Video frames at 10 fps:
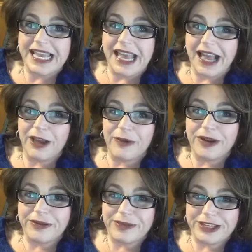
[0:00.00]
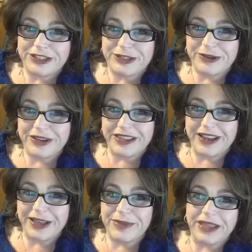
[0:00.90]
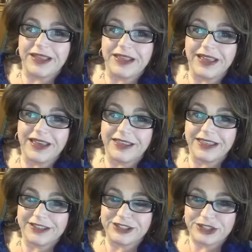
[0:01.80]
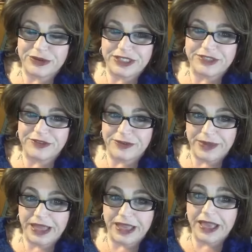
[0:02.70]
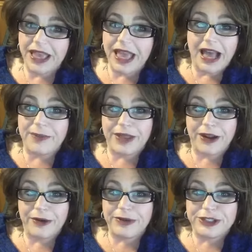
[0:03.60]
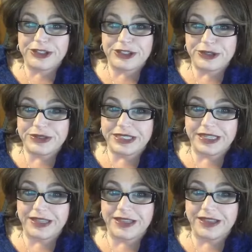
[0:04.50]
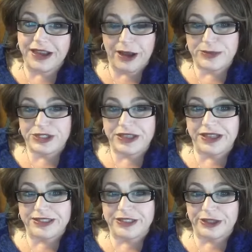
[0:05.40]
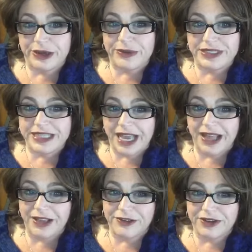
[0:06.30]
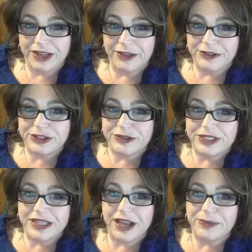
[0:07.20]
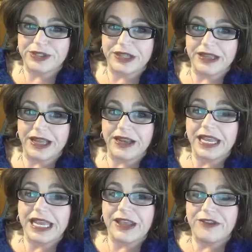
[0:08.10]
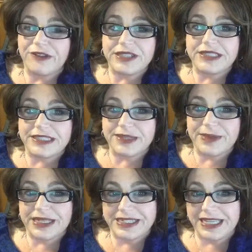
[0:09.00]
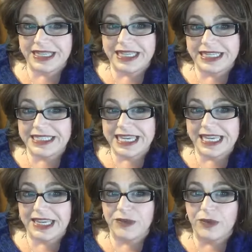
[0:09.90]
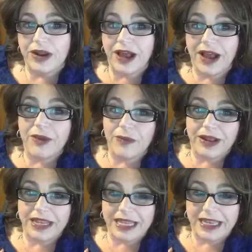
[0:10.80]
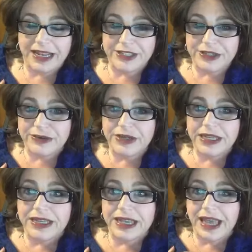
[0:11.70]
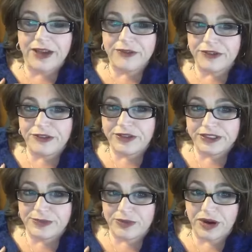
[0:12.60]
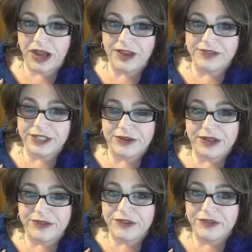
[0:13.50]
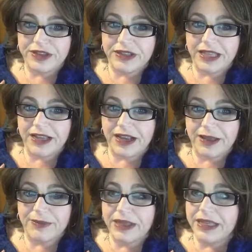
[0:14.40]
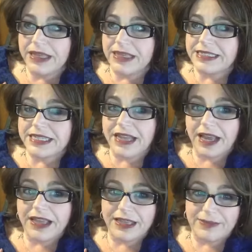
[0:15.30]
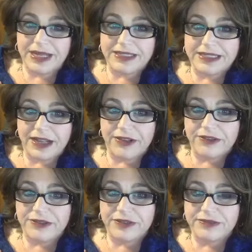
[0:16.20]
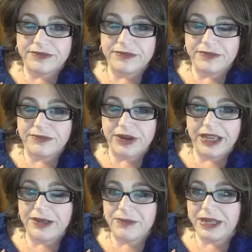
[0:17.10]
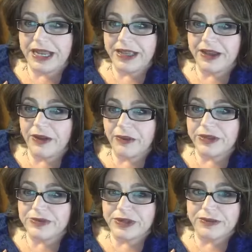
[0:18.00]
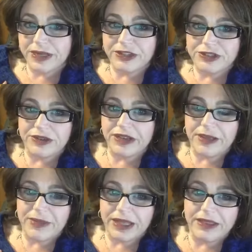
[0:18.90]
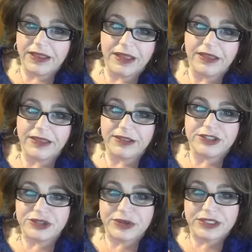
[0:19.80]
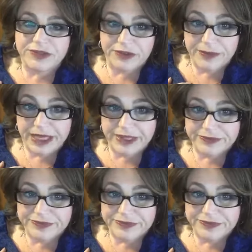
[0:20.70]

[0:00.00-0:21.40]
I want to make sure that I'm making the healthiest choice for me. I'm not always choosing the option that's the lowest calorie. I'll choose the option that fits into my daily intake and what I want to eat. I don't ever feel deprived. I don't ever feel like I'm denying myself, right? But I always want to make sure that I'm making the healthiest choice for me.